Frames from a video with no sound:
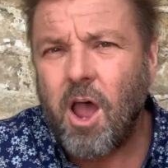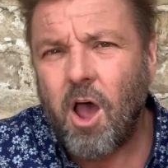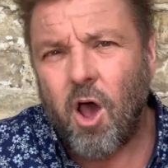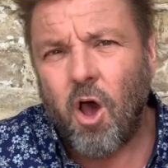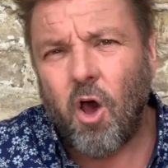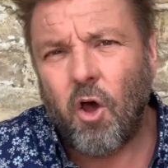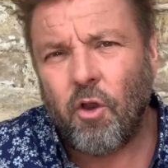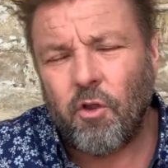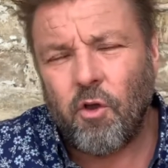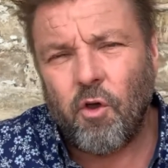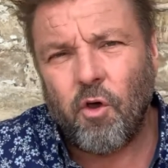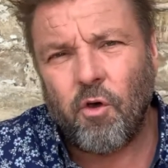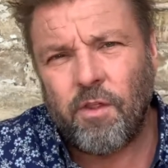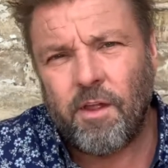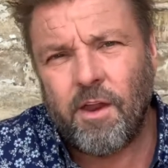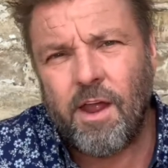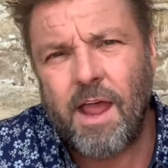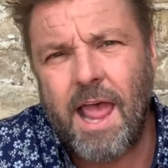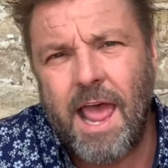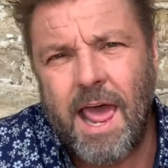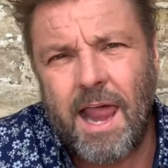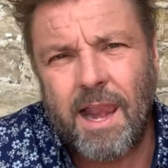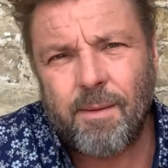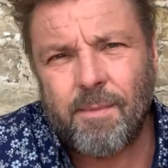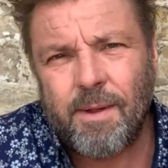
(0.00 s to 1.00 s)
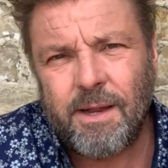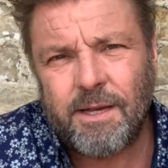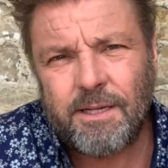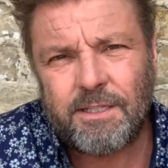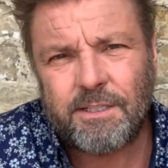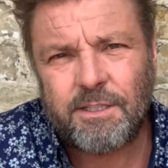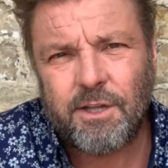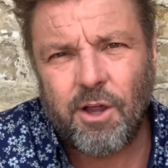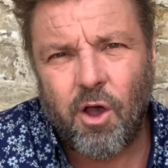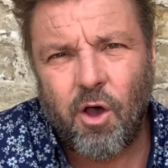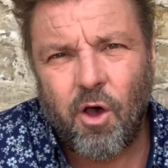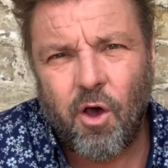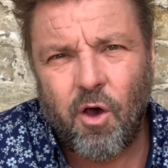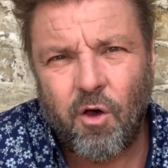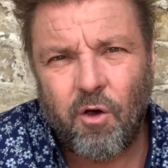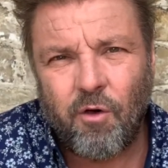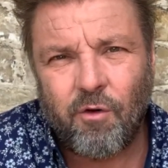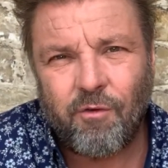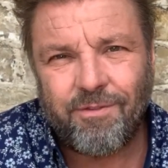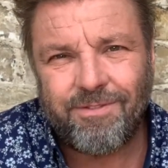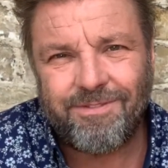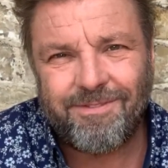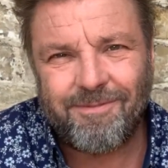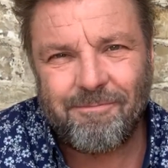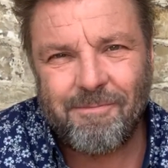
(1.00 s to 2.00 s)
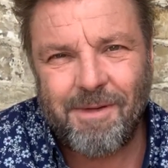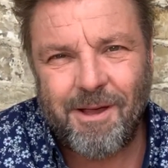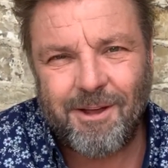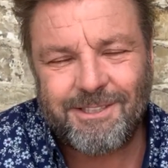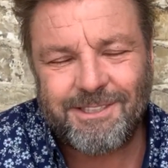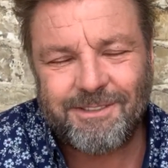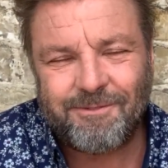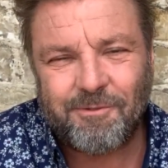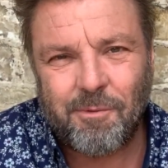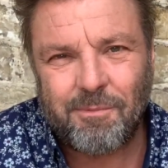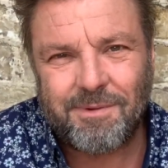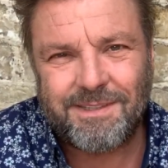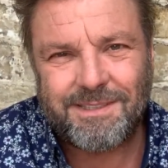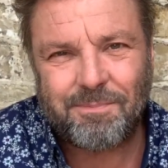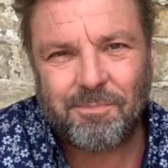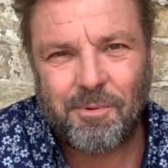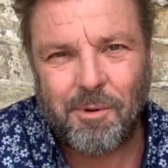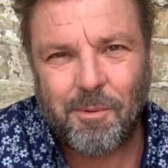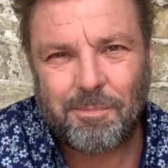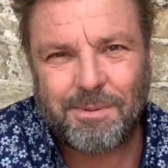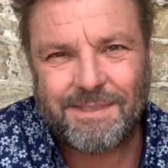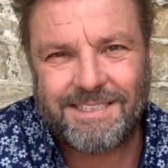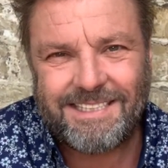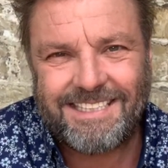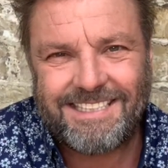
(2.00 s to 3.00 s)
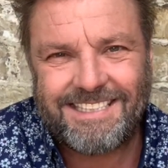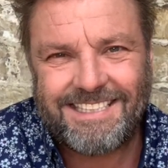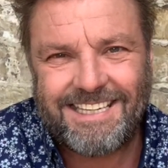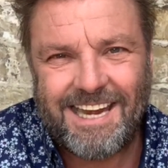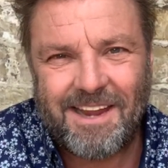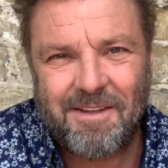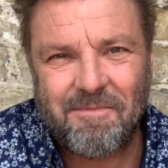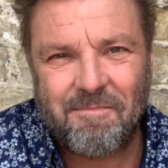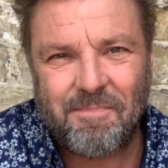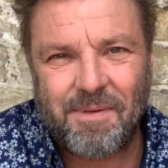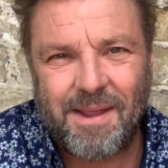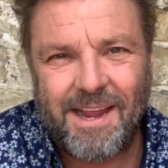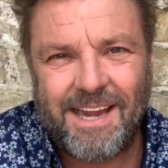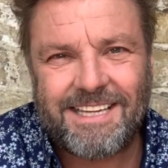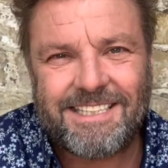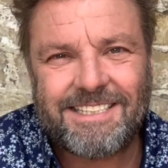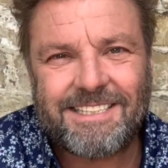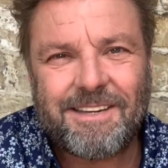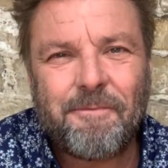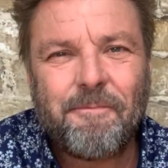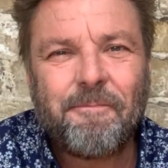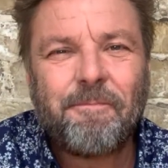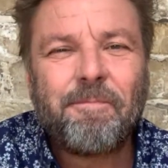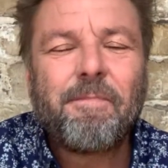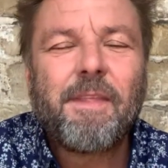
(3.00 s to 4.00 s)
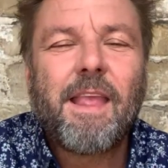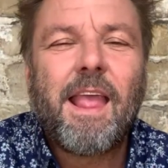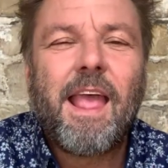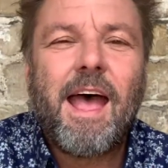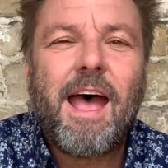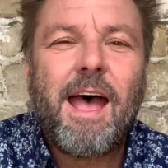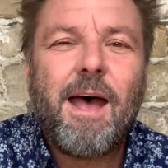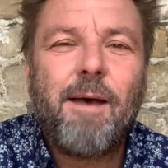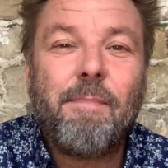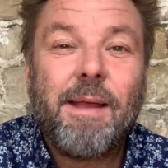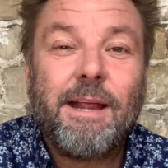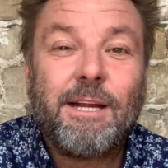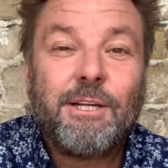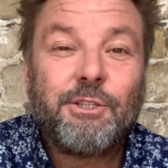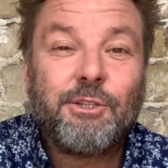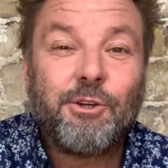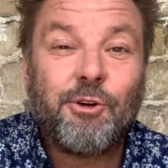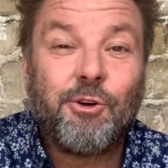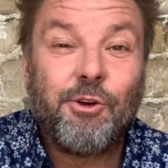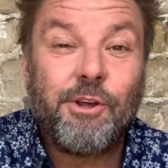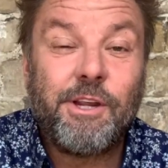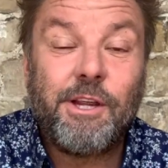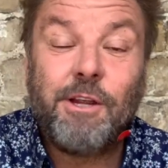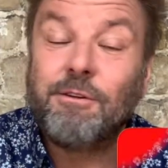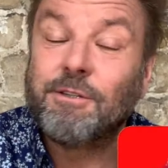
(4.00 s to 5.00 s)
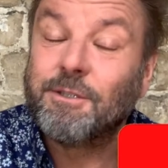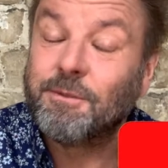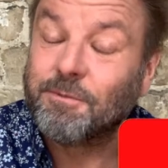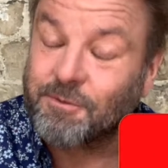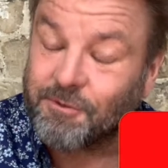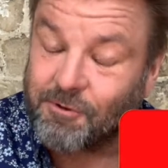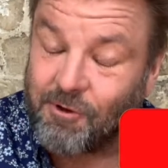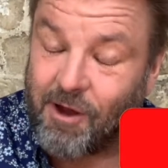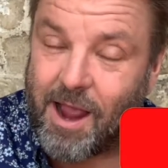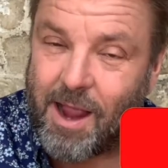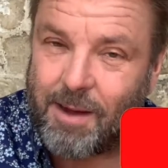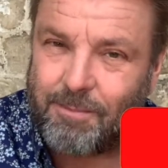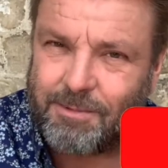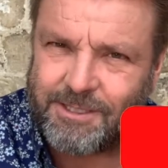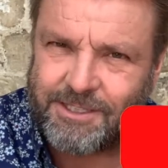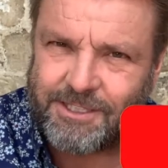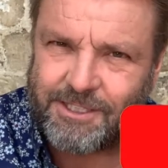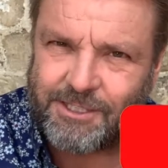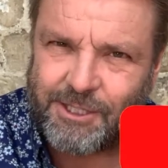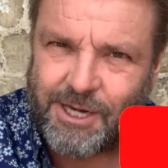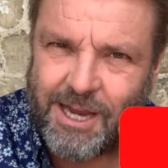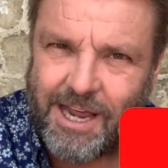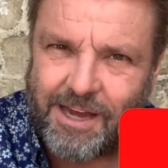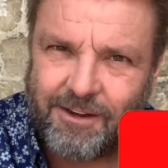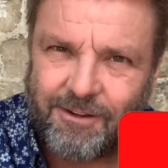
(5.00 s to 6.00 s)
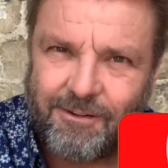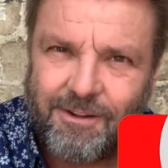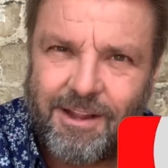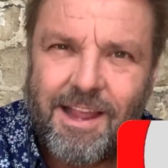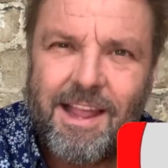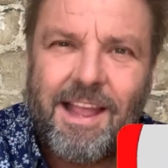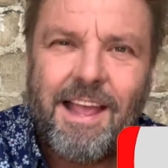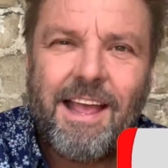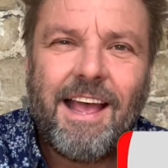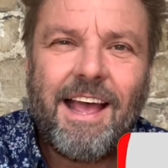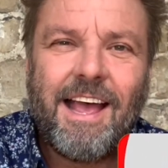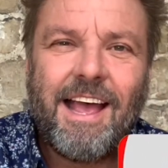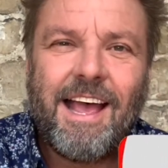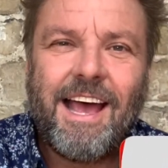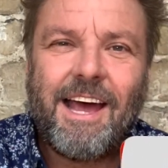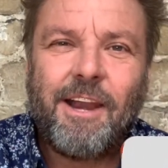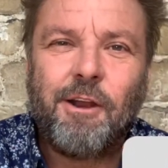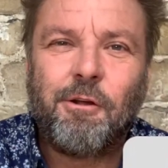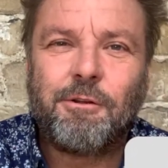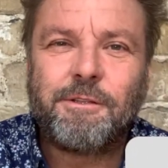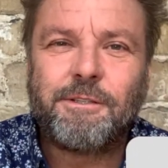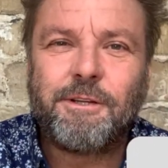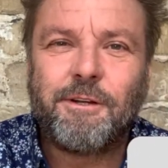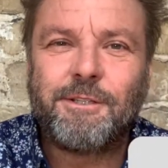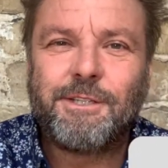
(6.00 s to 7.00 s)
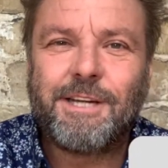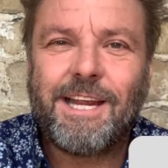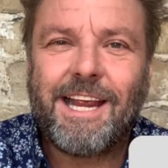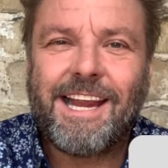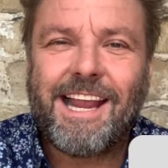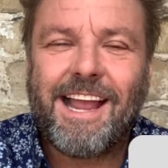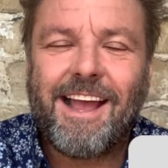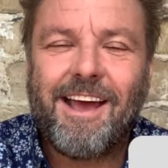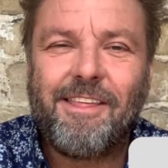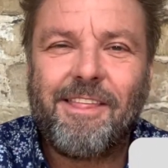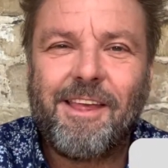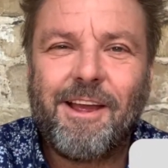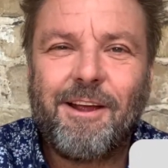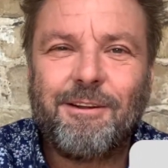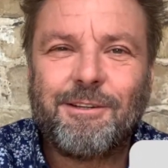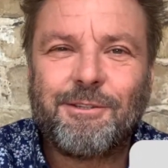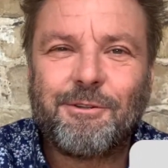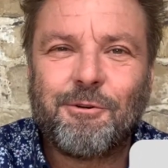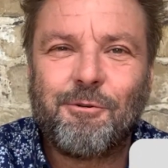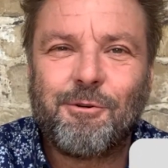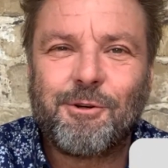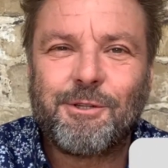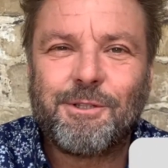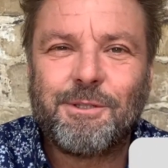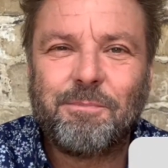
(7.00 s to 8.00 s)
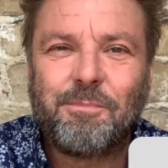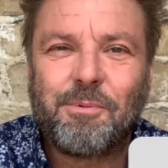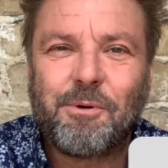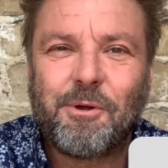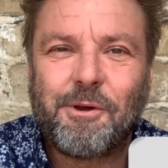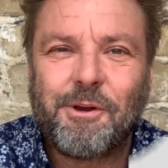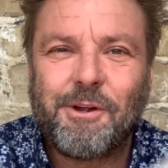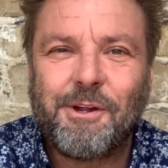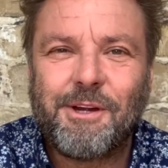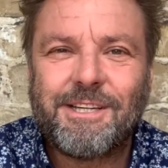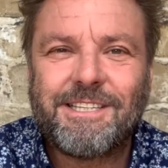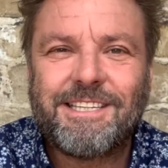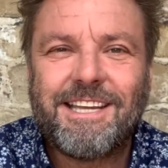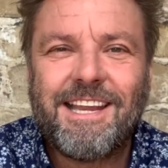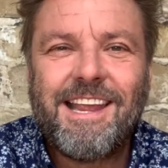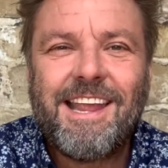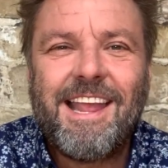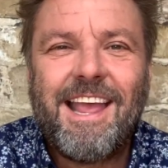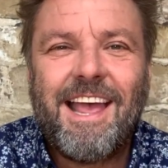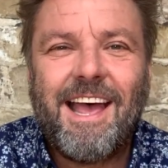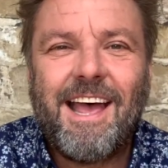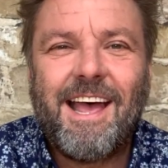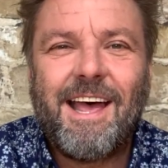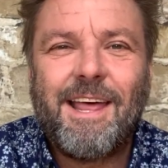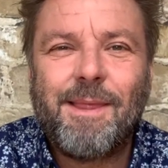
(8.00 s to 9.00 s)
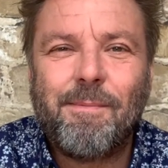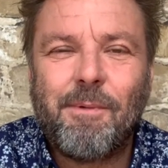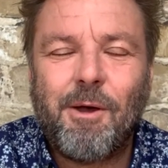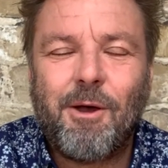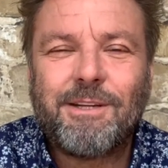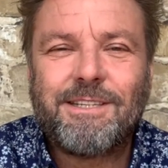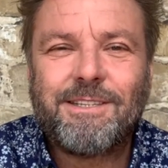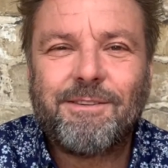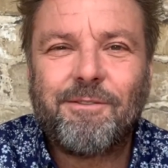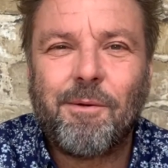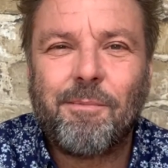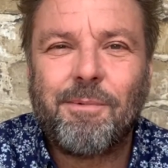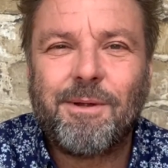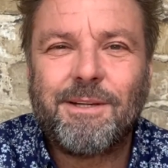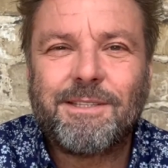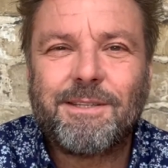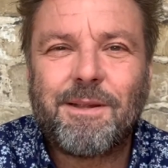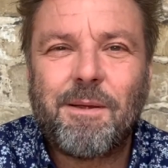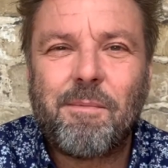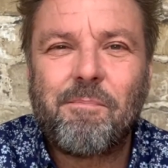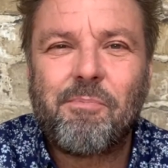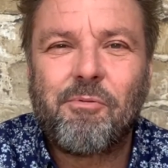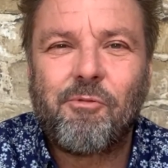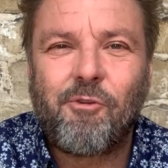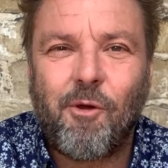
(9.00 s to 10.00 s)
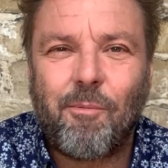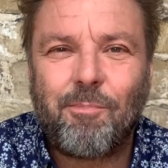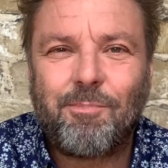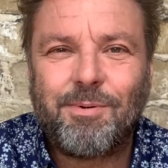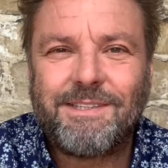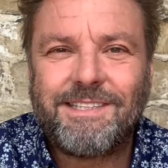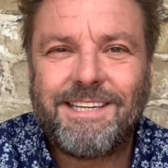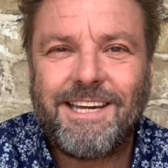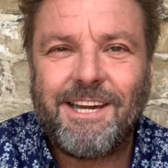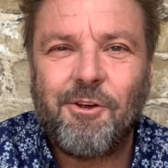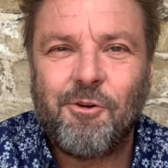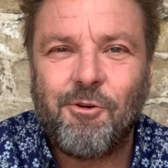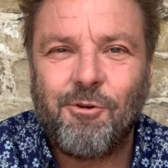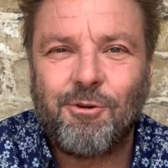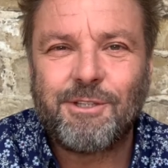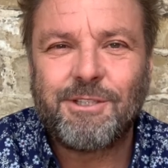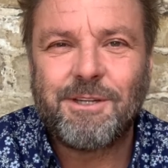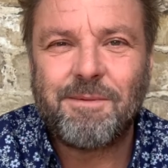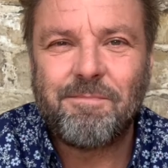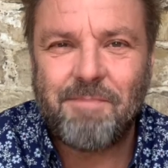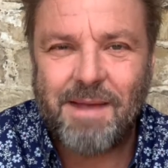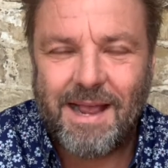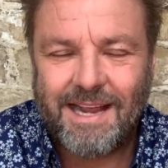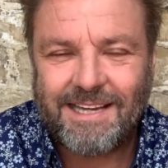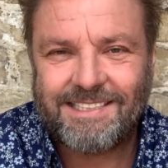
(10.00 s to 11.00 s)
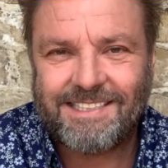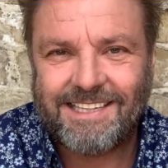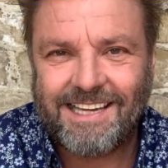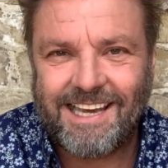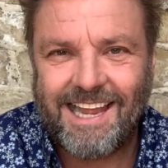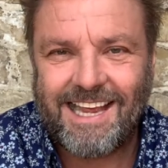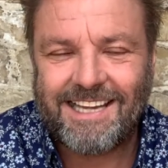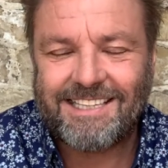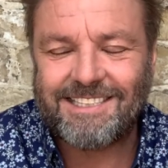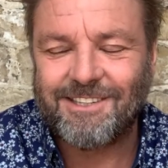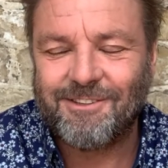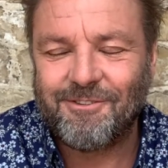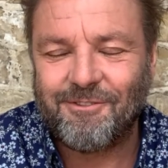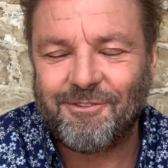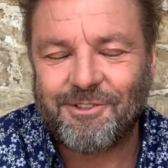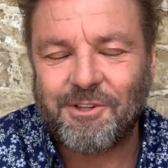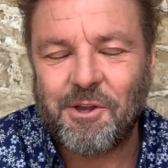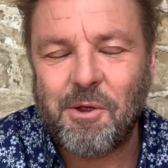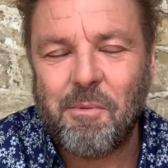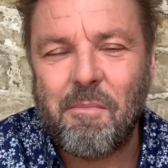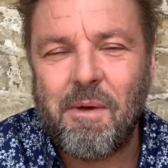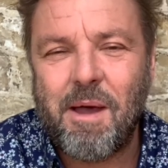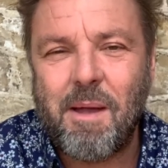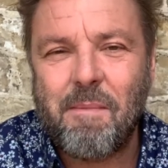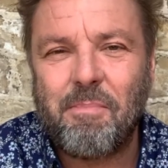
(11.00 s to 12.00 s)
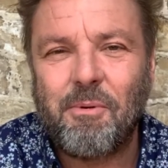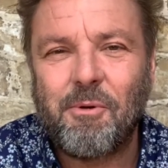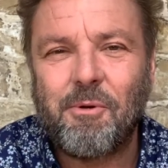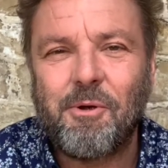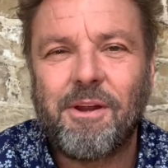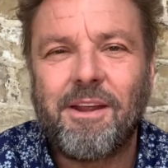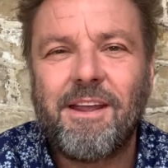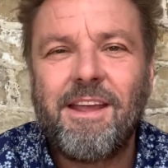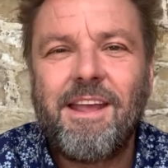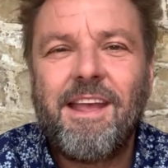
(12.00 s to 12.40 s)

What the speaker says: on other elements of Martin Roberts Property Tidbits. Make sure you subscribe to the channel and also check out those auction products, the Martin Roberts Property Auction Masterclass, and also my book,